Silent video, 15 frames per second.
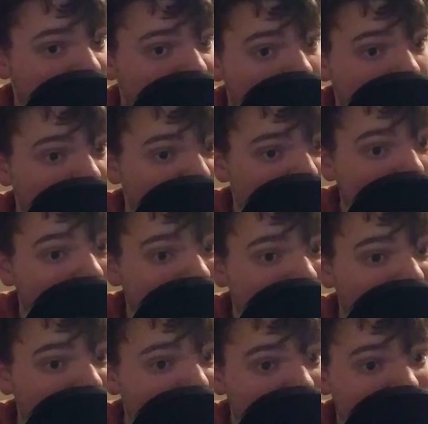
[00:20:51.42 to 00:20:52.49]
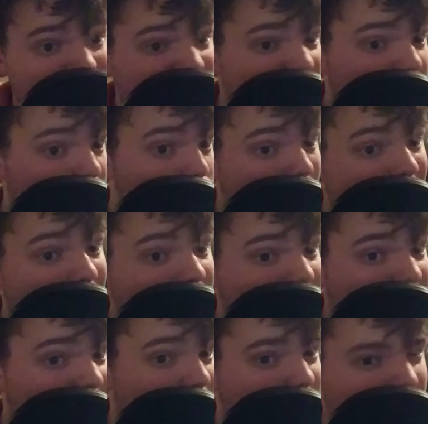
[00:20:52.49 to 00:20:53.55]
called Show Battles and it did well,
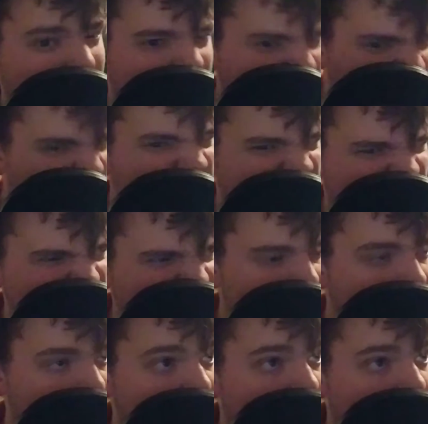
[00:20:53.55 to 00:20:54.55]
and I'm like, yes,